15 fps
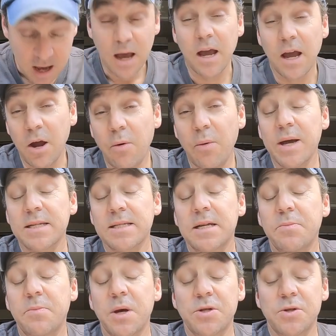here we can see
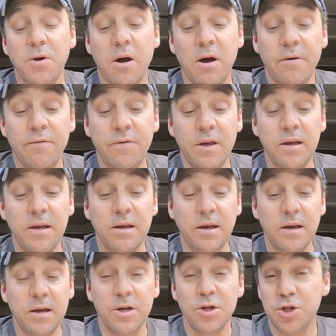a picture of the
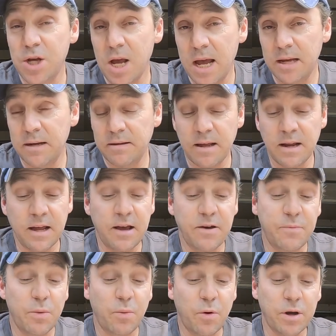shade that I
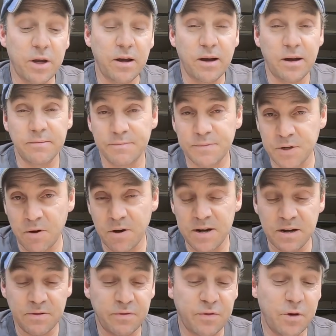have been working on. Sorry I
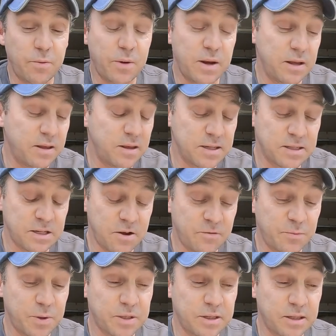didn't film any of this stuff,
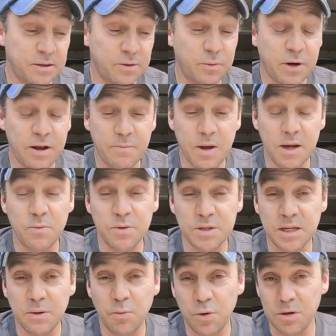but uh, what I made
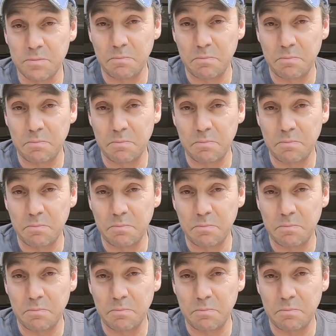was a wooden